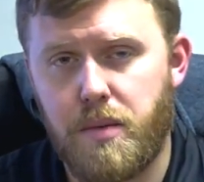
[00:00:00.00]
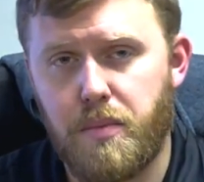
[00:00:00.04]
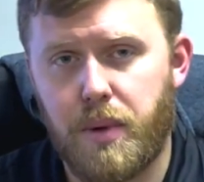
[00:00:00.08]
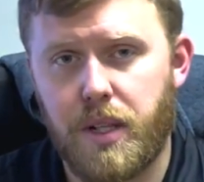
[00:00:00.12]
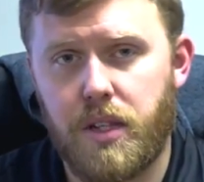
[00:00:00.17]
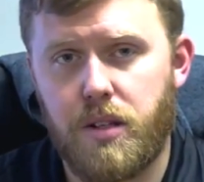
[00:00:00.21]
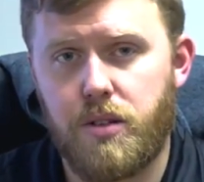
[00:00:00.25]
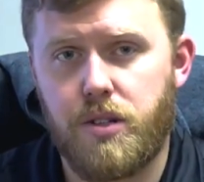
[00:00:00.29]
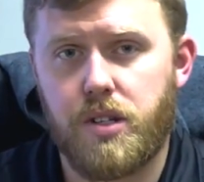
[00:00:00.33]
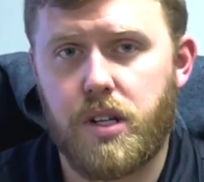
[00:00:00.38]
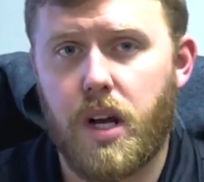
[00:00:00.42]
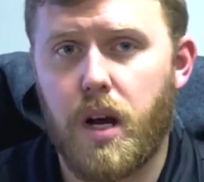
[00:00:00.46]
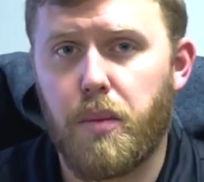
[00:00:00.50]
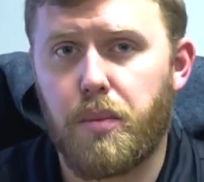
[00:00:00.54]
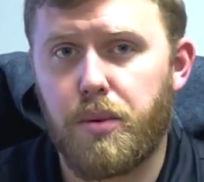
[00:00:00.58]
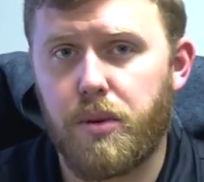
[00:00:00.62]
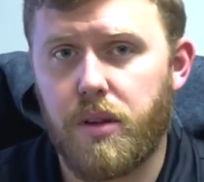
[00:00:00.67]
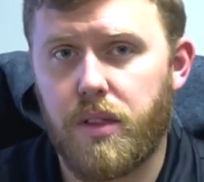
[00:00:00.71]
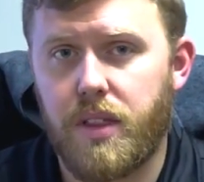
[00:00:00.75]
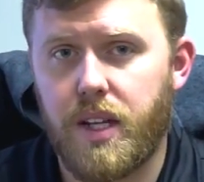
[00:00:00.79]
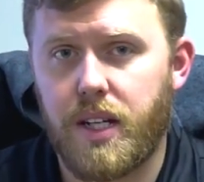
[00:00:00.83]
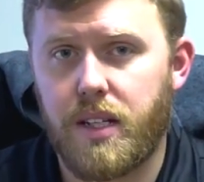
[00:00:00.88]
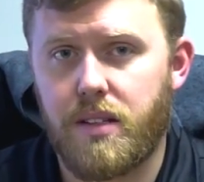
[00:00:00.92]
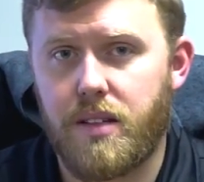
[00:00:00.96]
but there's a couple
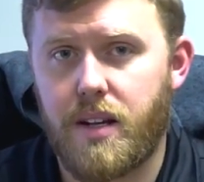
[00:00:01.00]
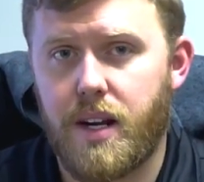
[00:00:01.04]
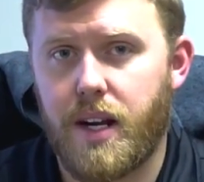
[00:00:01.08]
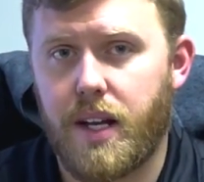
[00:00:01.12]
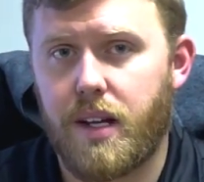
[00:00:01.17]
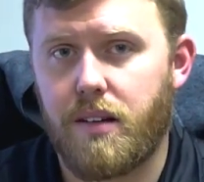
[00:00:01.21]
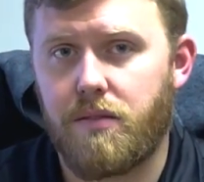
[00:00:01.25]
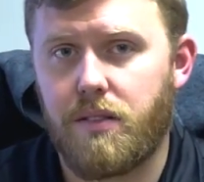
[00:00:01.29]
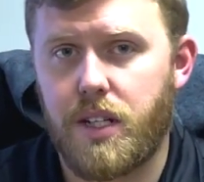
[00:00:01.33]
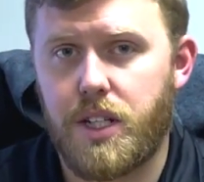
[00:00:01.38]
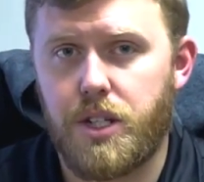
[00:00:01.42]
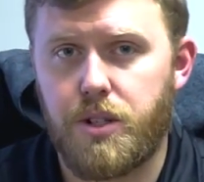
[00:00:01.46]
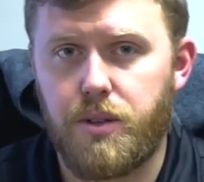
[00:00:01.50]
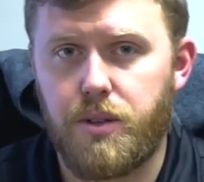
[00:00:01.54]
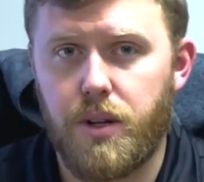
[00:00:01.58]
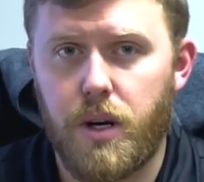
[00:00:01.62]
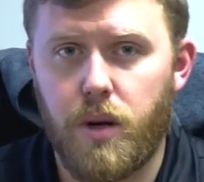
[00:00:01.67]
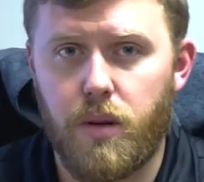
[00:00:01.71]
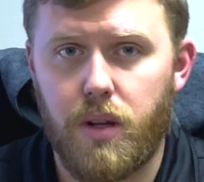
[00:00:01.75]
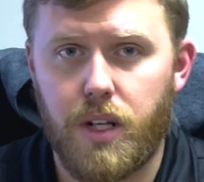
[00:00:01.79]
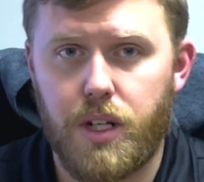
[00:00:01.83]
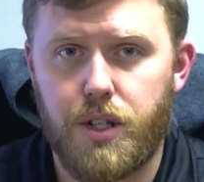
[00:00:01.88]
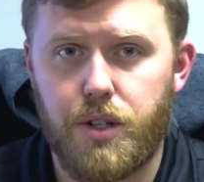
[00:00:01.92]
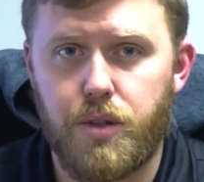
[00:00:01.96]
of things that I can let you know
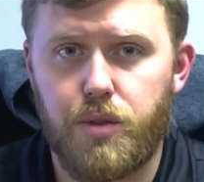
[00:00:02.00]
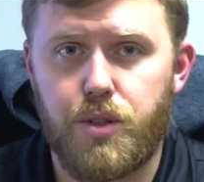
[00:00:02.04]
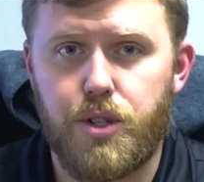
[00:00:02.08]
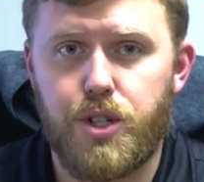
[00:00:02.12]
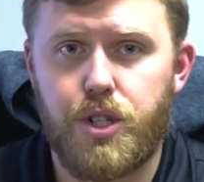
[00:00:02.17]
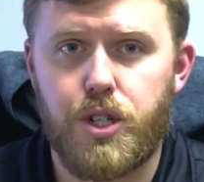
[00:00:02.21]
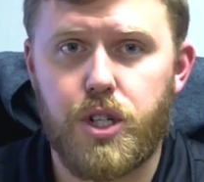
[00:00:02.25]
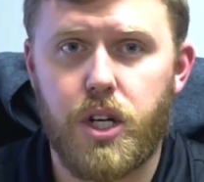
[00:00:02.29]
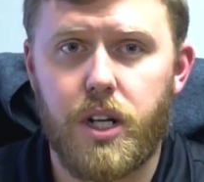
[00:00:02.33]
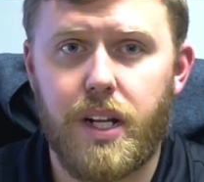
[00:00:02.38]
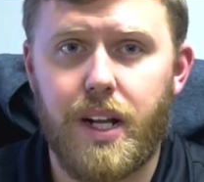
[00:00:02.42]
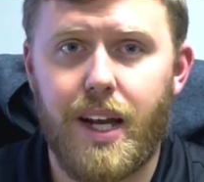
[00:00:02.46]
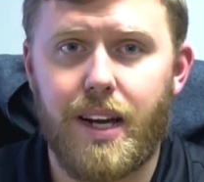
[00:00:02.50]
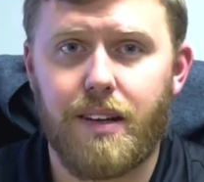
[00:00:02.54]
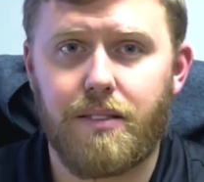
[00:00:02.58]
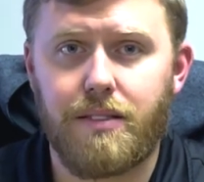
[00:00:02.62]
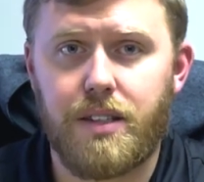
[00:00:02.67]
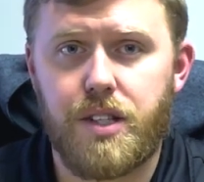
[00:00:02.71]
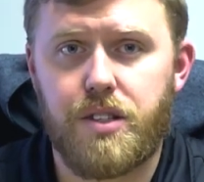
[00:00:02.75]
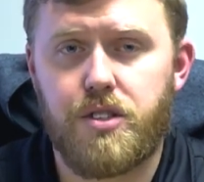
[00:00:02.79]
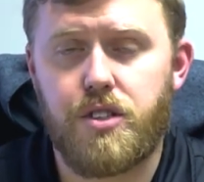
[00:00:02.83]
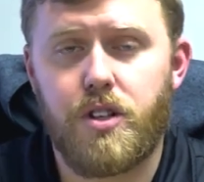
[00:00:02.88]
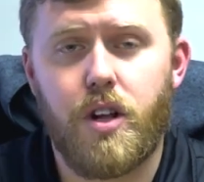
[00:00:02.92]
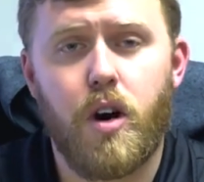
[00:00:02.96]
that you should at
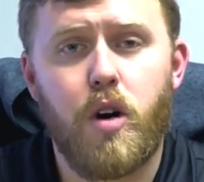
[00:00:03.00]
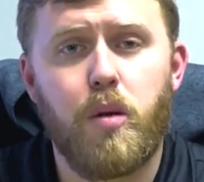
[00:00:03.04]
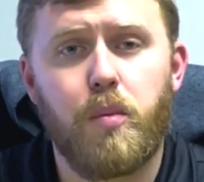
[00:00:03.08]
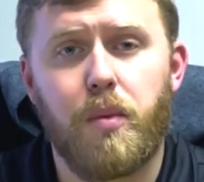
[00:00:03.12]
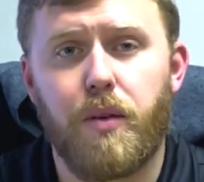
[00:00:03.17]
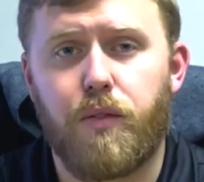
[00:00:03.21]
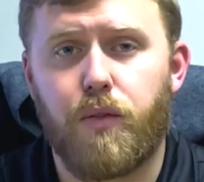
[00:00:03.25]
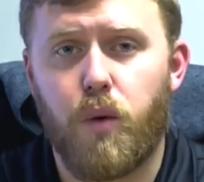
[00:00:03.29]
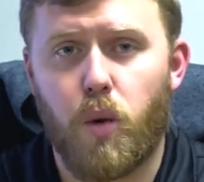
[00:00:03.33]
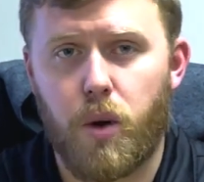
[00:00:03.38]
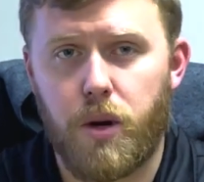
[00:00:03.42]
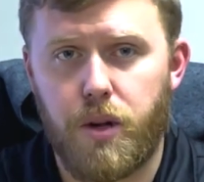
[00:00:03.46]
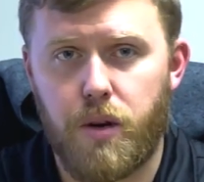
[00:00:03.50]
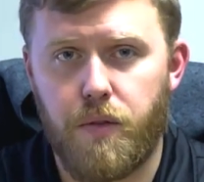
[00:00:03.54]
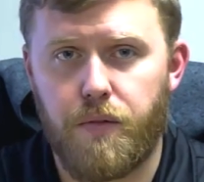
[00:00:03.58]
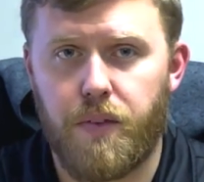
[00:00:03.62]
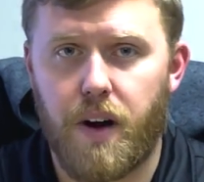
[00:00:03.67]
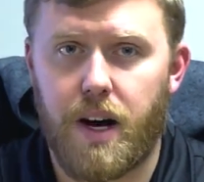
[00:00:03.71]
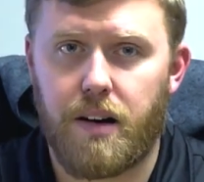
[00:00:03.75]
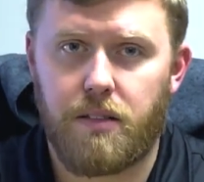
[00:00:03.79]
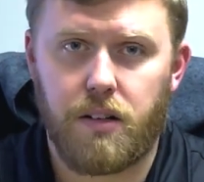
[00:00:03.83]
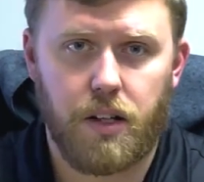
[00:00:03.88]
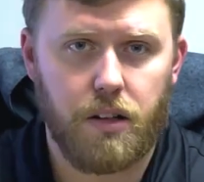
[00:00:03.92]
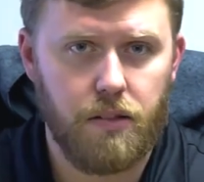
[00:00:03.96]
least know before you
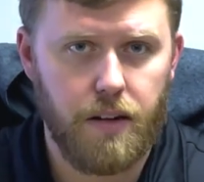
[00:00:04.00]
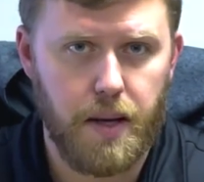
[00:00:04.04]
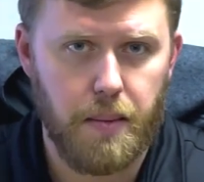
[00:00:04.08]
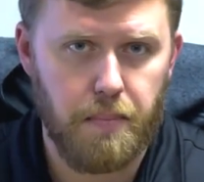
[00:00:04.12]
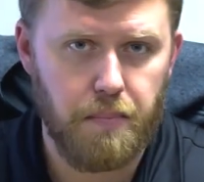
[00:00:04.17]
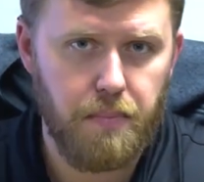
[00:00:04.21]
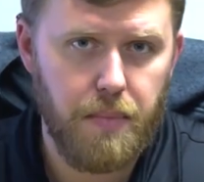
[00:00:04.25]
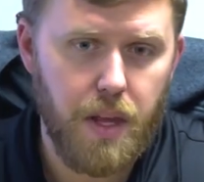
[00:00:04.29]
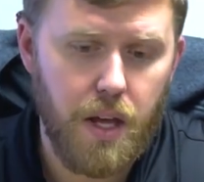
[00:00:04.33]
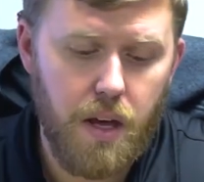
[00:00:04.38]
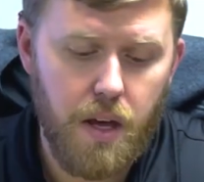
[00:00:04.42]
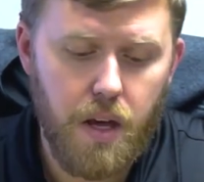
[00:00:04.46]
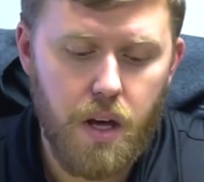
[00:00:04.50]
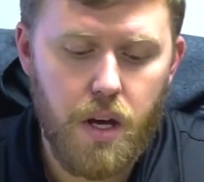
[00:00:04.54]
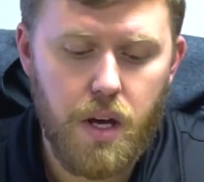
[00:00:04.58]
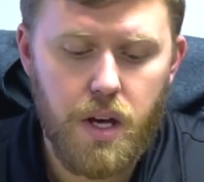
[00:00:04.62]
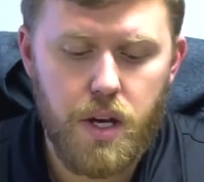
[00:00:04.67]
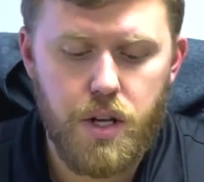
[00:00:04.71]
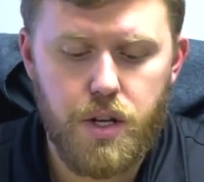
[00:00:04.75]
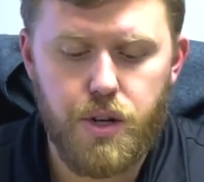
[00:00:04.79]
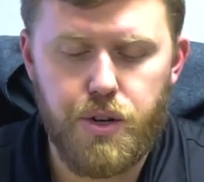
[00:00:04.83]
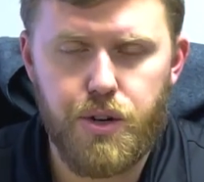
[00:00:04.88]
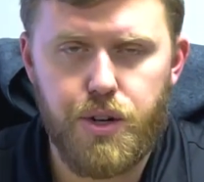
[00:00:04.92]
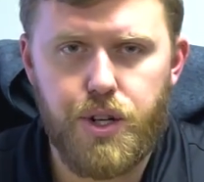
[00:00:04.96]
file a claim.
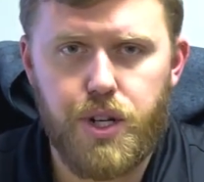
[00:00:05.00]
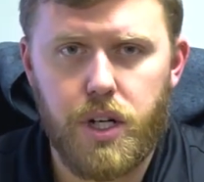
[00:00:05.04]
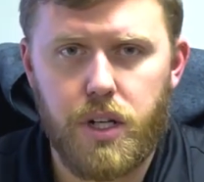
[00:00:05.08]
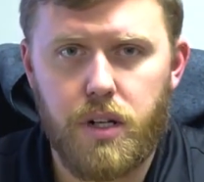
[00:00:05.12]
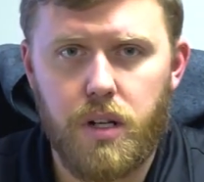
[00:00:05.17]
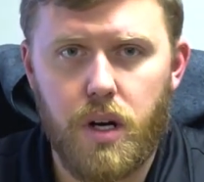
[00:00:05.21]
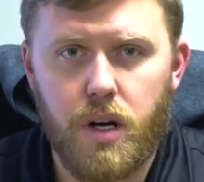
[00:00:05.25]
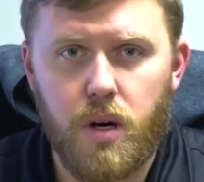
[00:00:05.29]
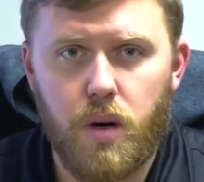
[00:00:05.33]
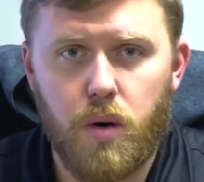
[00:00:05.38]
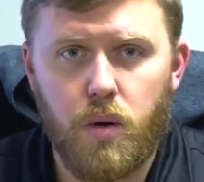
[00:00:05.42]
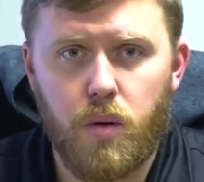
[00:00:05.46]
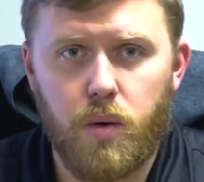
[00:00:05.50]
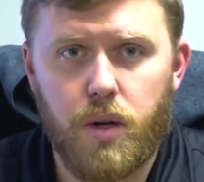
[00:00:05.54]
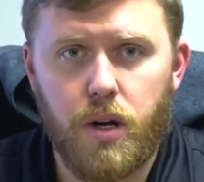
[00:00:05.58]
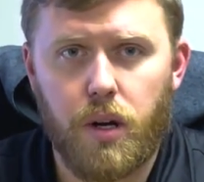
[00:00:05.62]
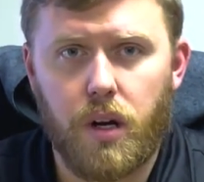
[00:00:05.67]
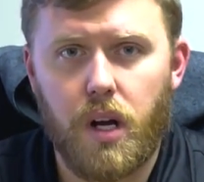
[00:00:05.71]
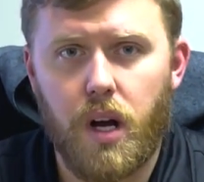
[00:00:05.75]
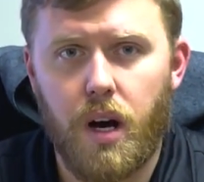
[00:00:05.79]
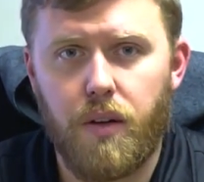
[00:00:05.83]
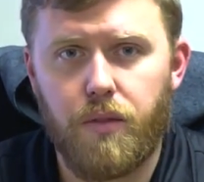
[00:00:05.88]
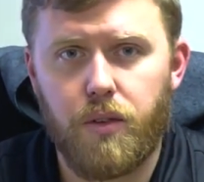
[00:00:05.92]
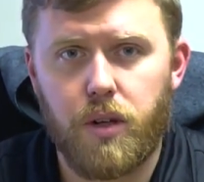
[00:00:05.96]
You should know your
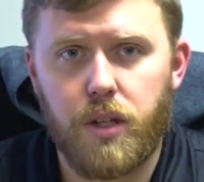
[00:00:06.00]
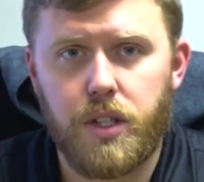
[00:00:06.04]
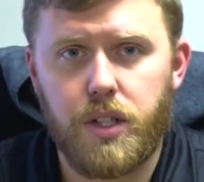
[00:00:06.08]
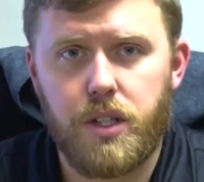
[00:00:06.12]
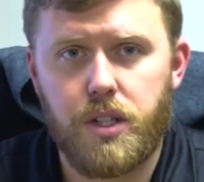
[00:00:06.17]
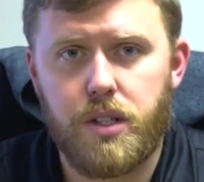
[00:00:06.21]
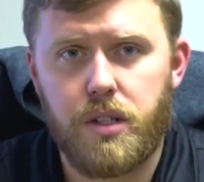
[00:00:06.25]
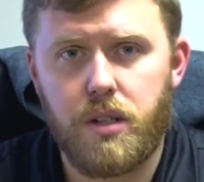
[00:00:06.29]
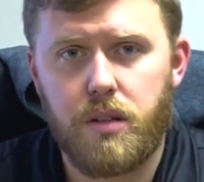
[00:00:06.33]
coverage